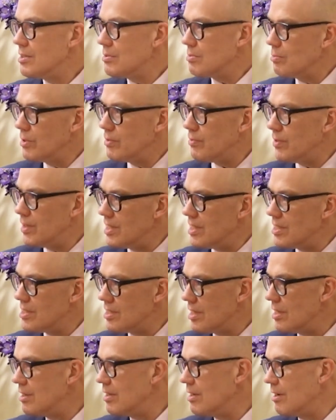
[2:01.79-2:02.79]
we fit this
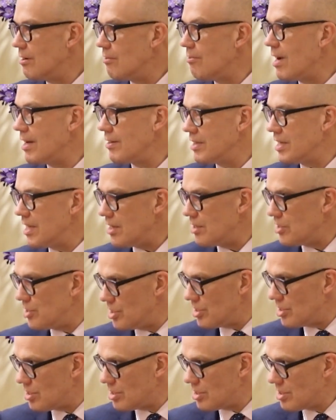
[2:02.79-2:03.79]
in around the
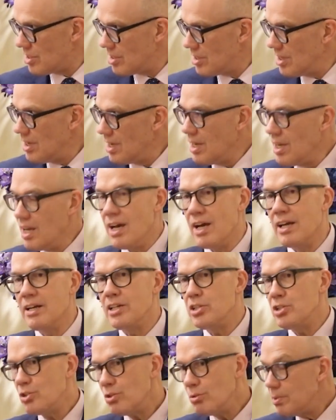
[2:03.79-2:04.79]
edges. Mm-hmm. And it
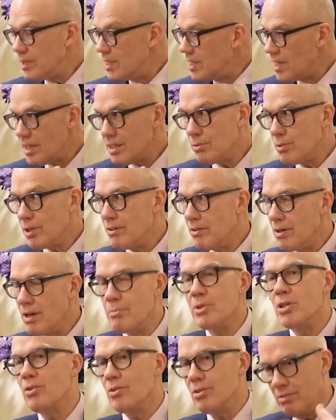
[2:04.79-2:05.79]
should be the other way. I'm
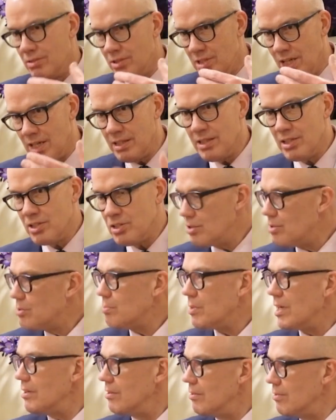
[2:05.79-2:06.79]
not saying they should
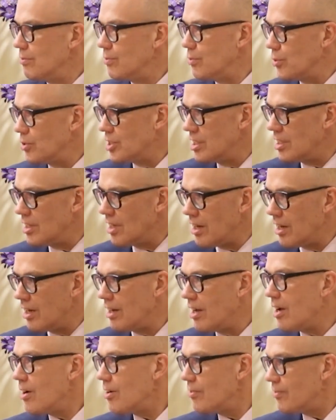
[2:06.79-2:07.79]
spend 49 and a
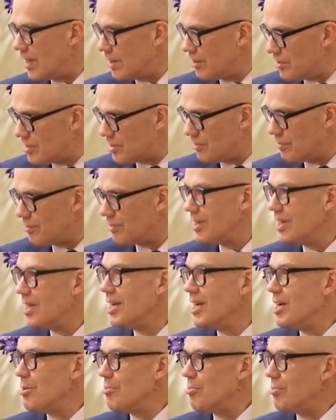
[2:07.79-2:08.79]
half hours of
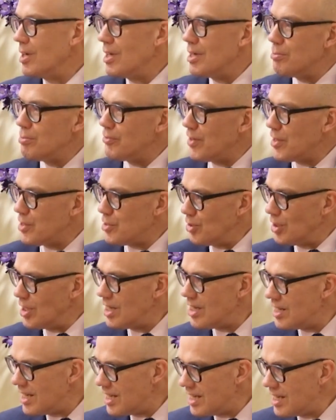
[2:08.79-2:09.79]
professional
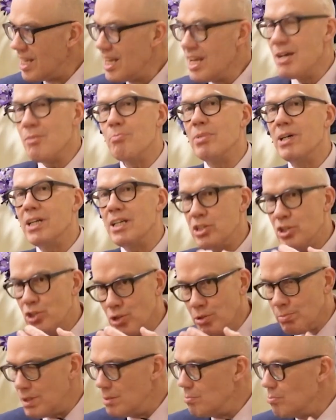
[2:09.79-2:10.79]
learning, but it
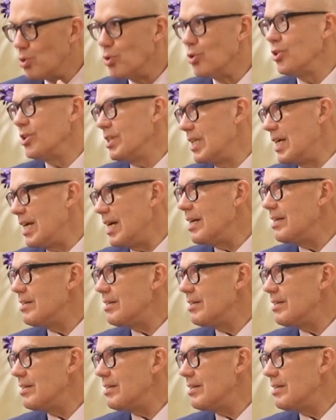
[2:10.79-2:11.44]
should be more than that.